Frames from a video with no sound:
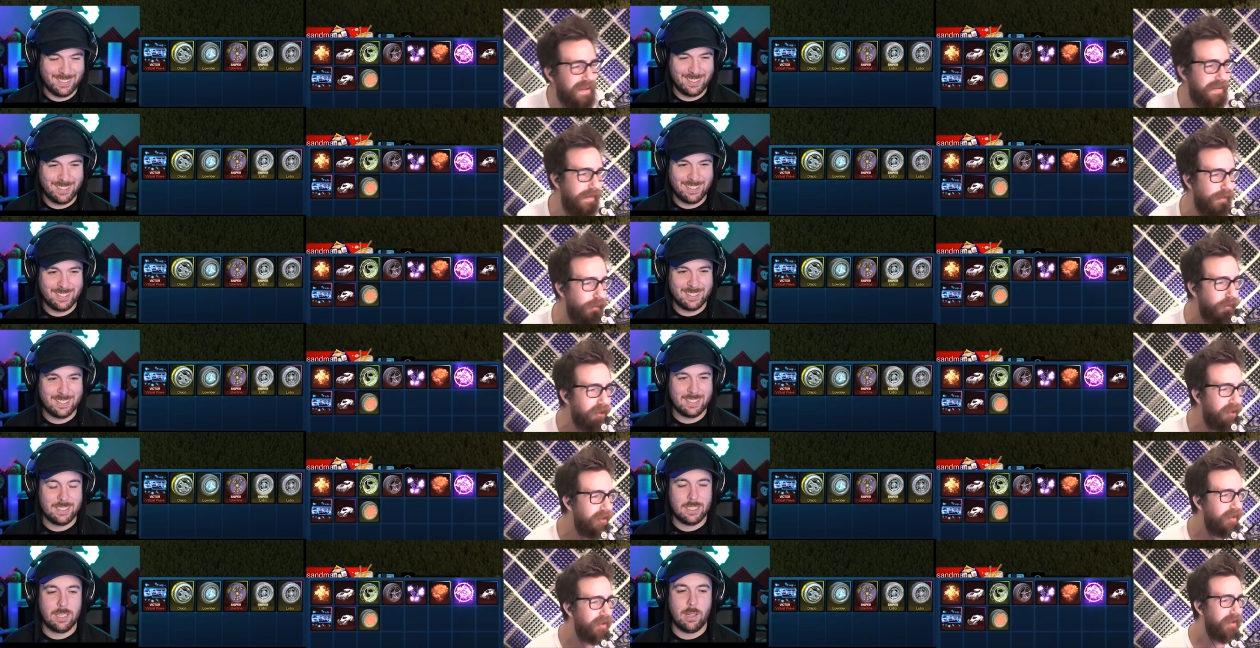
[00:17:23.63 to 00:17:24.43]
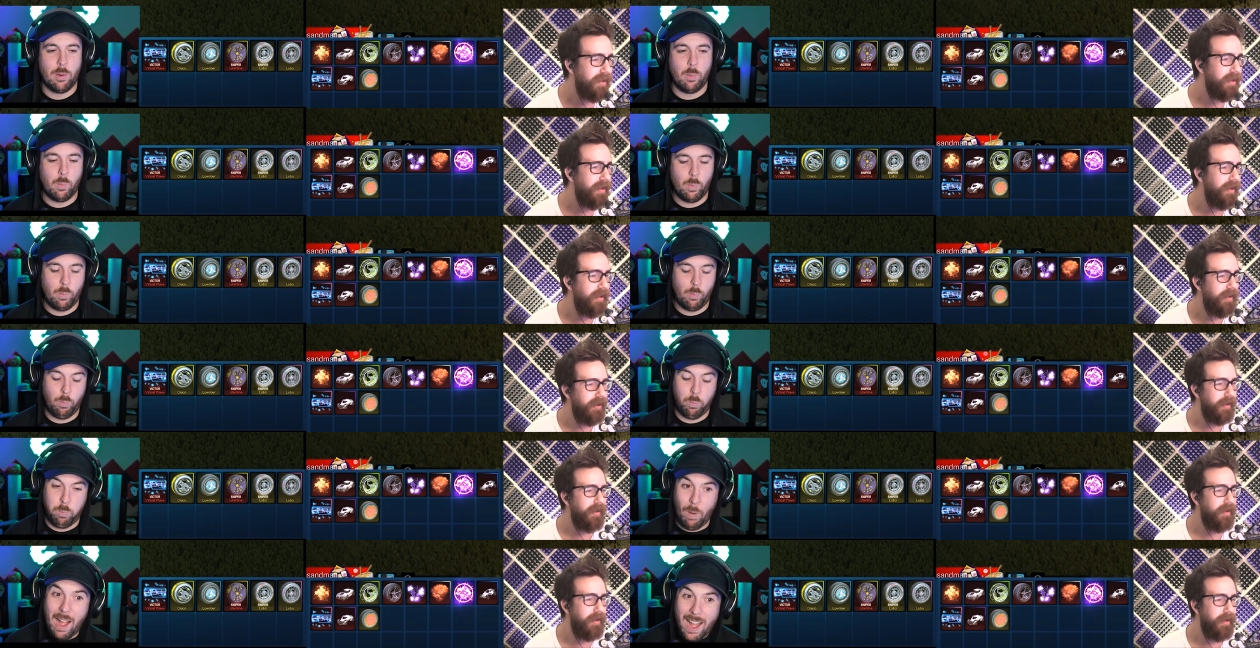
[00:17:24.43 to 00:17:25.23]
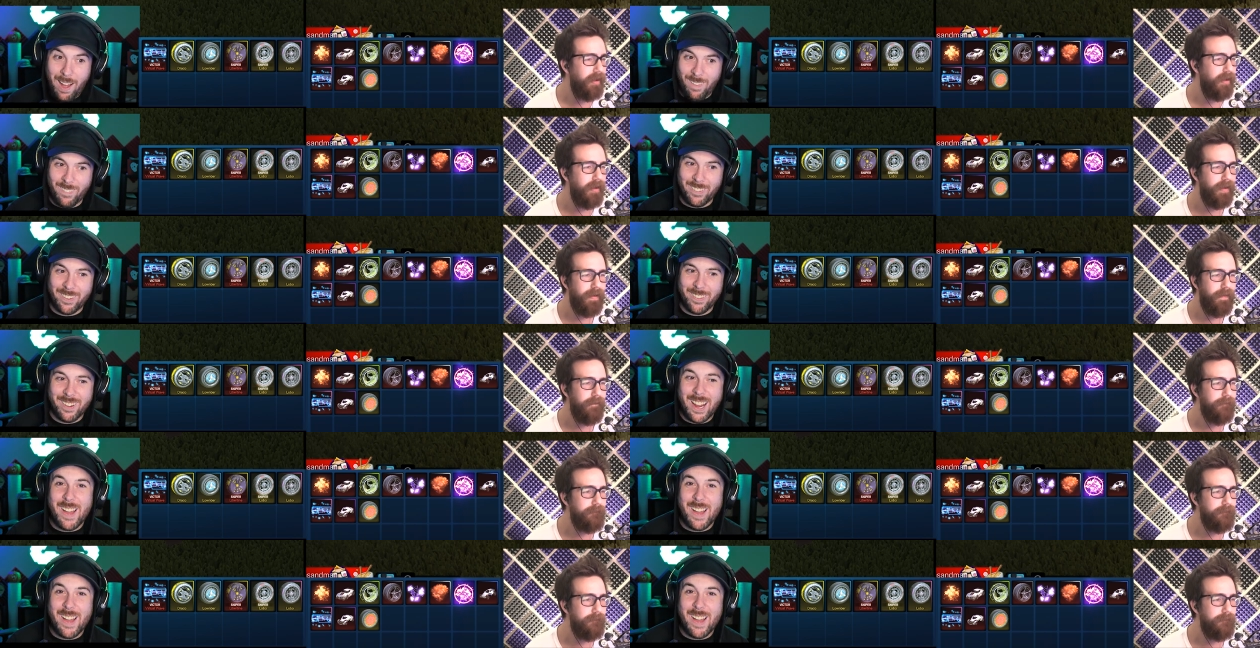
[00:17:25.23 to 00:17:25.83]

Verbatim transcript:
Speaker 1: dude. Wow, dude.